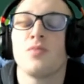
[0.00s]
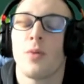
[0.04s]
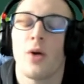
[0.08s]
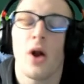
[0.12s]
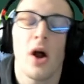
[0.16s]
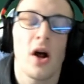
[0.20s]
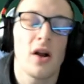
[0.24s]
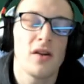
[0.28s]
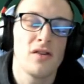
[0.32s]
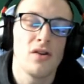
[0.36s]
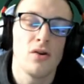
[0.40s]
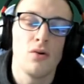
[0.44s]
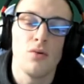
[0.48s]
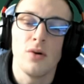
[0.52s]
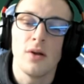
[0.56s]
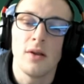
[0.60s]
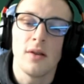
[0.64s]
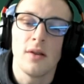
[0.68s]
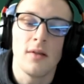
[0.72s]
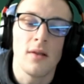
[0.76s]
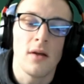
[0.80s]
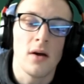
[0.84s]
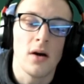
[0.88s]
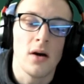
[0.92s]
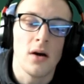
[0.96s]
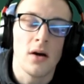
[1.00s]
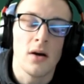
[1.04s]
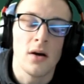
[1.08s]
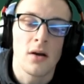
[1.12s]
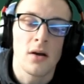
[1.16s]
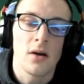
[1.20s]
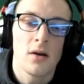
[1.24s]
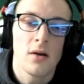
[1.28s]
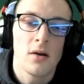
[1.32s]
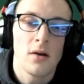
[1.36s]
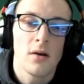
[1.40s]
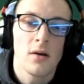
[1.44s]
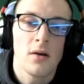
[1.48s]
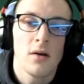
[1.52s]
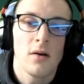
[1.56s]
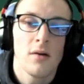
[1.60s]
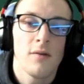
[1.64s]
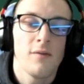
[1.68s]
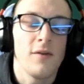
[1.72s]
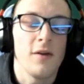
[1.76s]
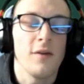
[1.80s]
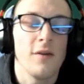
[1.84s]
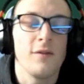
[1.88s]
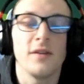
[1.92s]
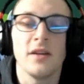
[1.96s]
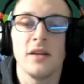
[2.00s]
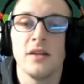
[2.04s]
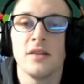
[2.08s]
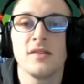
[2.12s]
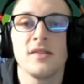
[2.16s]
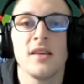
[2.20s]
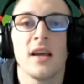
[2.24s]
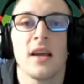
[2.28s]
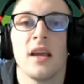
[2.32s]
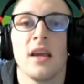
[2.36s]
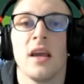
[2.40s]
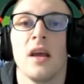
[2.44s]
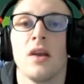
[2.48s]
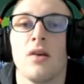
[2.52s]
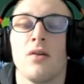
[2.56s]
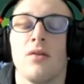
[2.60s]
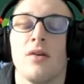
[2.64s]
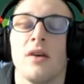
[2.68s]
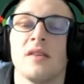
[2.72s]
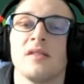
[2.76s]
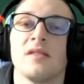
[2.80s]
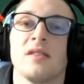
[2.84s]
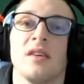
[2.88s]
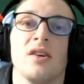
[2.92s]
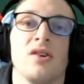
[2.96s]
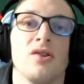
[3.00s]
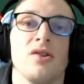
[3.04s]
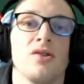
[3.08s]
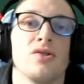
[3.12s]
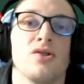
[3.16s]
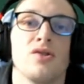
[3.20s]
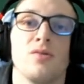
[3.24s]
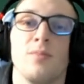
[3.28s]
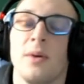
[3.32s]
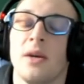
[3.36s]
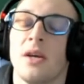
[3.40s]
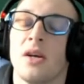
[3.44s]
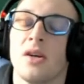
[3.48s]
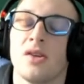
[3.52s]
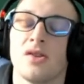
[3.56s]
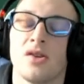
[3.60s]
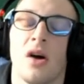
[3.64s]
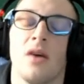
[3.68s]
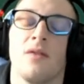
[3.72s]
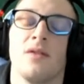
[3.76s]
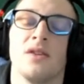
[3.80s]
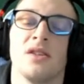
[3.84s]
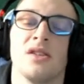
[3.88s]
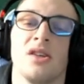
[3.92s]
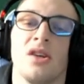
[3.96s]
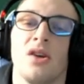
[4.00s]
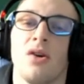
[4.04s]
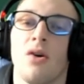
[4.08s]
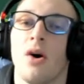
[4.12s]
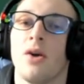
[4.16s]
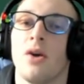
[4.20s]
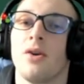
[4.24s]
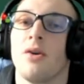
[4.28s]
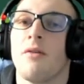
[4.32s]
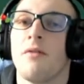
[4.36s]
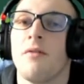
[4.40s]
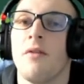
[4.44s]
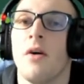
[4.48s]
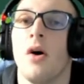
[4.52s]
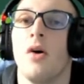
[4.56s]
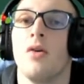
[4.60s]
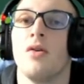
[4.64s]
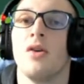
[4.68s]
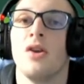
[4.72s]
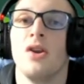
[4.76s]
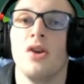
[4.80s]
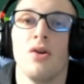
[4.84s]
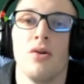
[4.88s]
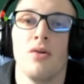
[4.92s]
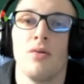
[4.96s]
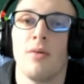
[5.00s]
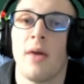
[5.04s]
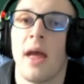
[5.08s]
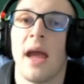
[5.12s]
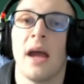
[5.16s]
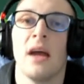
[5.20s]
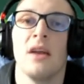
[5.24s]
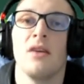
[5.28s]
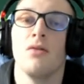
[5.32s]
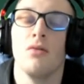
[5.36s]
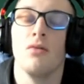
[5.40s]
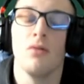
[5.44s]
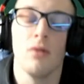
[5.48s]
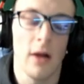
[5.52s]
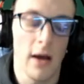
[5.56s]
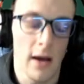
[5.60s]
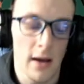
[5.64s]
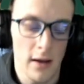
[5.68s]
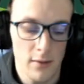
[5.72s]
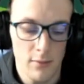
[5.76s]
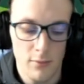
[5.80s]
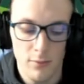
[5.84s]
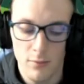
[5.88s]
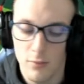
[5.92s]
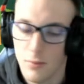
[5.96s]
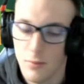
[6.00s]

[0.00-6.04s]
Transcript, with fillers: We're not doing the 15 second internet search because obviously you're on your phone and you can not do that.